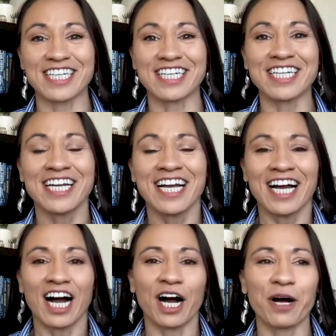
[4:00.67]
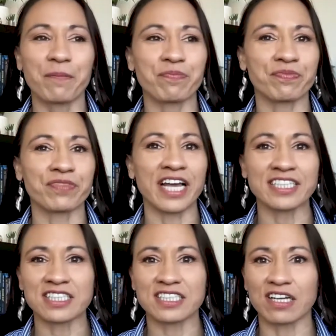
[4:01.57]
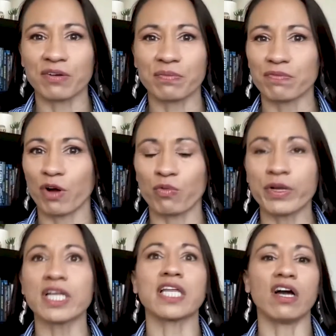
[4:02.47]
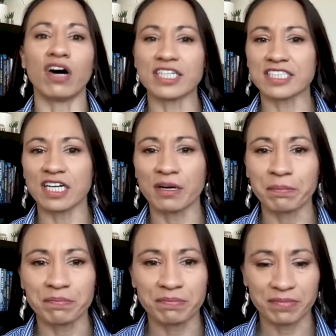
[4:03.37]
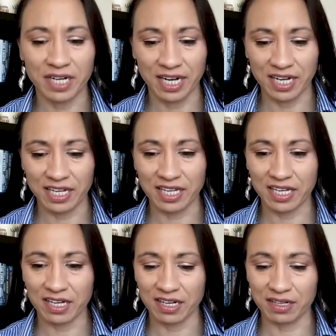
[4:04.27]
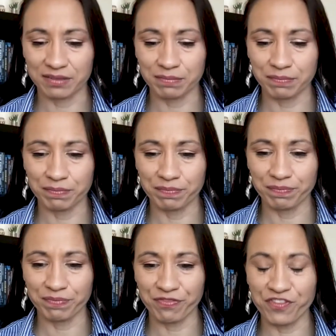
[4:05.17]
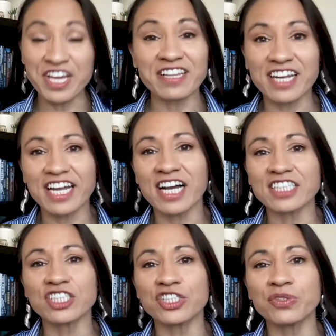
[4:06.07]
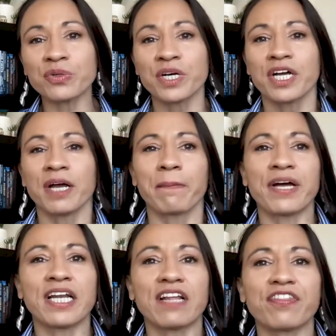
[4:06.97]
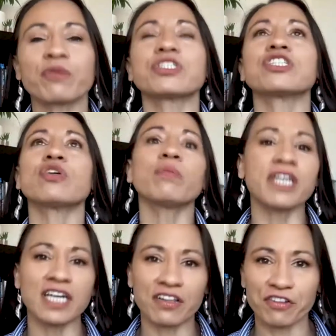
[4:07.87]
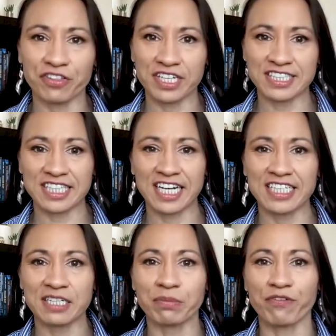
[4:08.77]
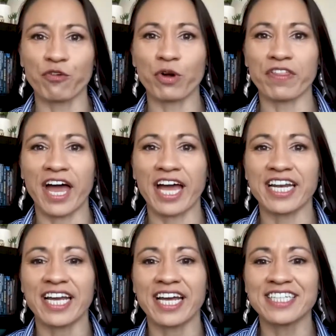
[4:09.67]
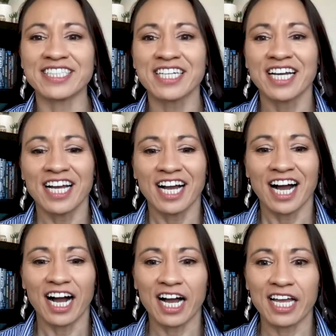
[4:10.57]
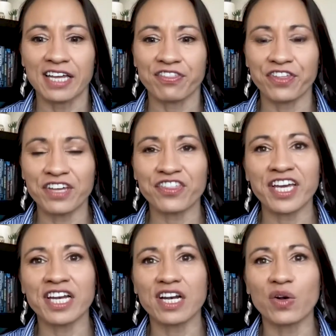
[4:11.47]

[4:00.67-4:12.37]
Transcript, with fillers: and um, that's a, a really awesome uh, uh, thing that I got to do. But there were so many other things that I did before that. And I think that